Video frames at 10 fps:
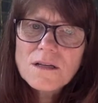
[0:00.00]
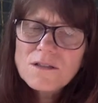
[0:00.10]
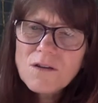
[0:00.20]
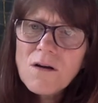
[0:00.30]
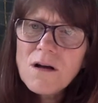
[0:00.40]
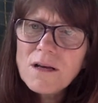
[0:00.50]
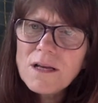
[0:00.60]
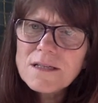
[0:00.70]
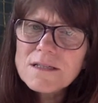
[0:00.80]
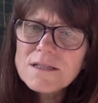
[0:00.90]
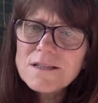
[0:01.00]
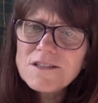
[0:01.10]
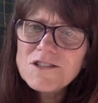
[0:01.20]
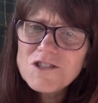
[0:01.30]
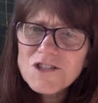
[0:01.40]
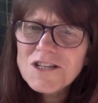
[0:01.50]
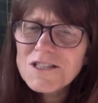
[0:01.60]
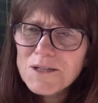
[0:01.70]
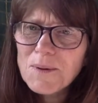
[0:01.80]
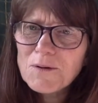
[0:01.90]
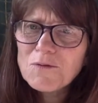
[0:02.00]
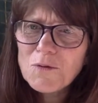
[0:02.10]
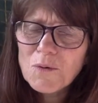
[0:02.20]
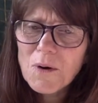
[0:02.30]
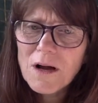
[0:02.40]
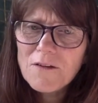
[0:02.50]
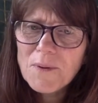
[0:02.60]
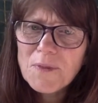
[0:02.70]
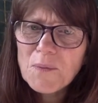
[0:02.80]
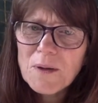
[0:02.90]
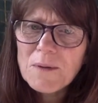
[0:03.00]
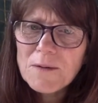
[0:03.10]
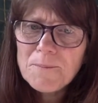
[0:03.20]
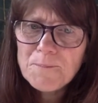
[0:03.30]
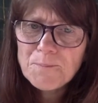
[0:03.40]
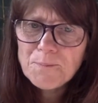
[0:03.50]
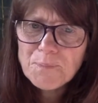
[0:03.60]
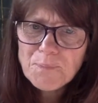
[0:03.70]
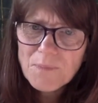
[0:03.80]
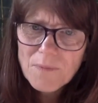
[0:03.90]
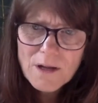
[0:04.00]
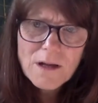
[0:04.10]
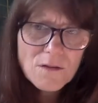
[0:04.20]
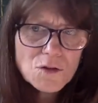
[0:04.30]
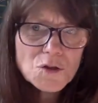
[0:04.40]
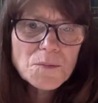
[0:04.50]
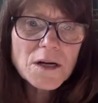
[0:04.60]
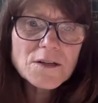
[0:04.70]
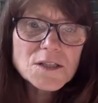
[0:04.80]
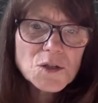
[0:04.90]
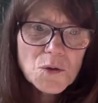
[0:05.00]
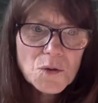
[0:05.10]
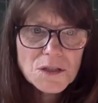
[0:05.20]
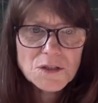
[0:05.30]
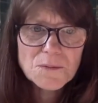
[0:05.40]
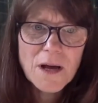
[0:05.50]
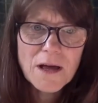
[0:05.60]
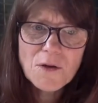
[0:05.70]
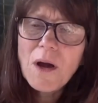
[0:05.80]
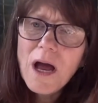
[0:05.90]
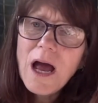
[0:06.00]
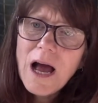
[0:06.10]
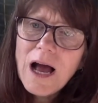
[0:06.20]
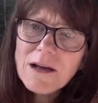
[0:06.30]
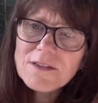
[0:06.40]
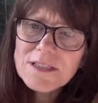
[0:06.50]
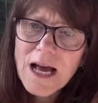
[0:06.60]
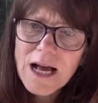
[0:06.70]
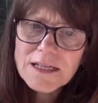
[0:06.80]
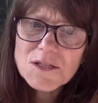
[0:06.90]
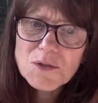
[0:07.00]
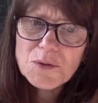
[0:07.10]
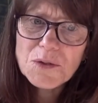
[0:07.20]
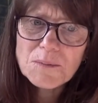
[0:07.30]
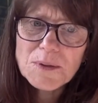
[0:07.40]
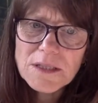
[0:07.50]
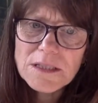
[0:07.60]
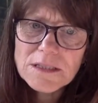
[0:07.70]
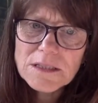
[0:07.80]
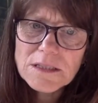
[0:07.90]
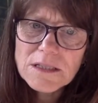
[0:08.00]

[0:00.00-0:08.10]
Dawn is just about to arrive, but the women, the two Marys, according to Matthew, have a task to complete.